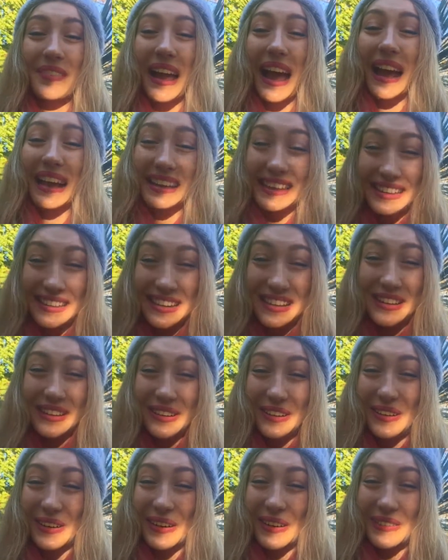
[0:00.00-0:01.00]
I can hear
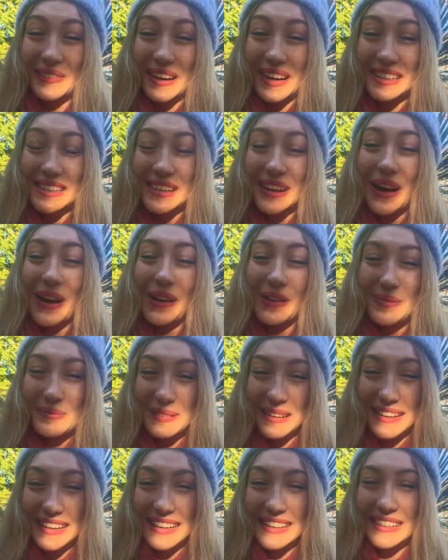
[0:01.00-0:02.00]
you already
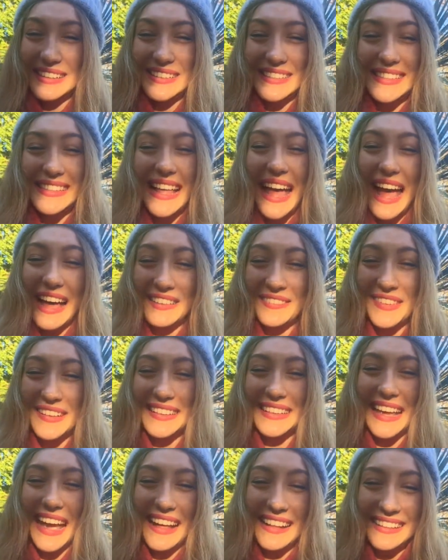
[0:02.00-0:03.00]
opening those
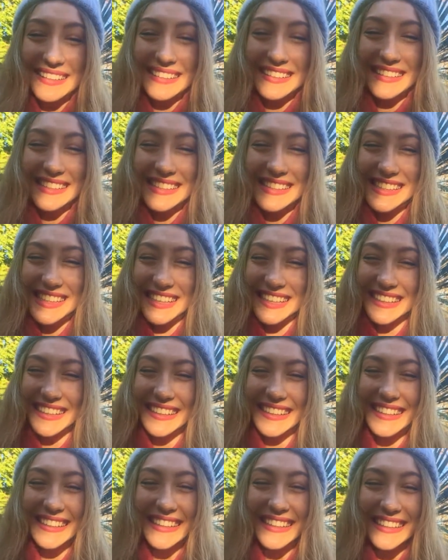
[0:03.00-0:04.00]
advent calendars.
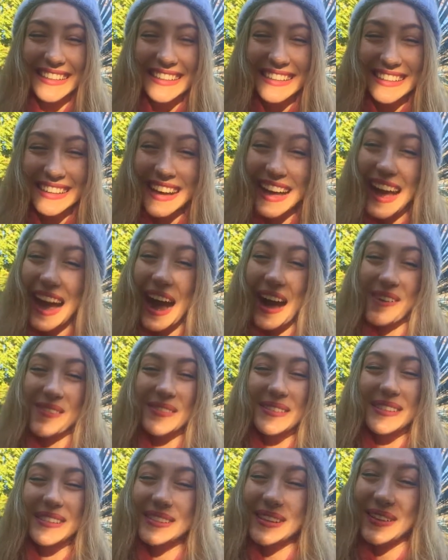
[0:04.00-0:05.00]

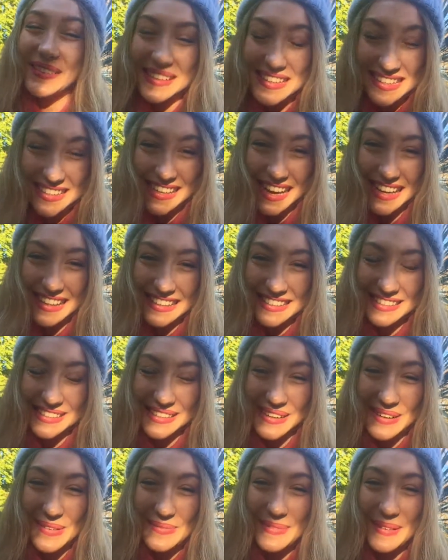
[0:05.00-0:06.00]
I'm so excited to
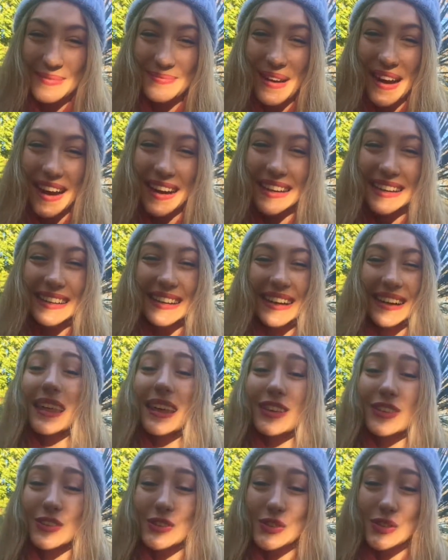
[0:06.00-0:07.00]
open mine.
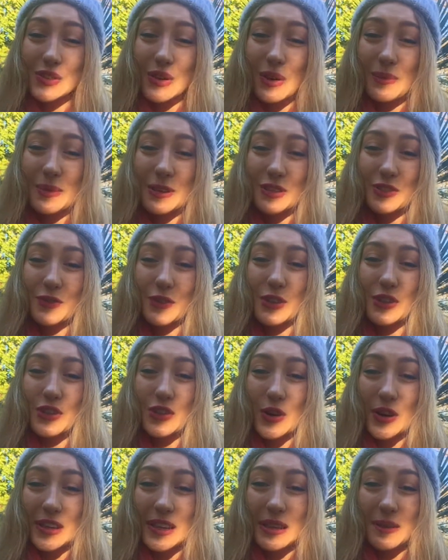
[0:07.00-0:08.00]
Thank you so much for
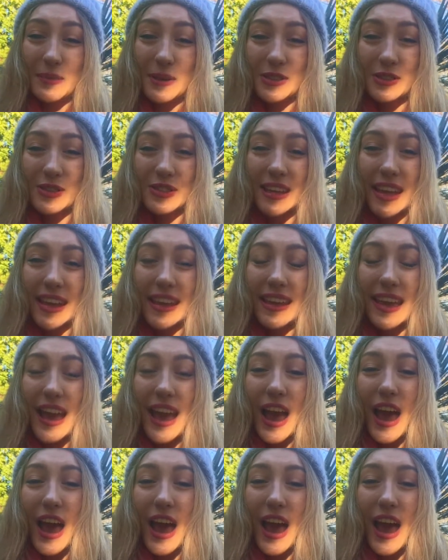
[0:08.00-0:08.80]
joining me today.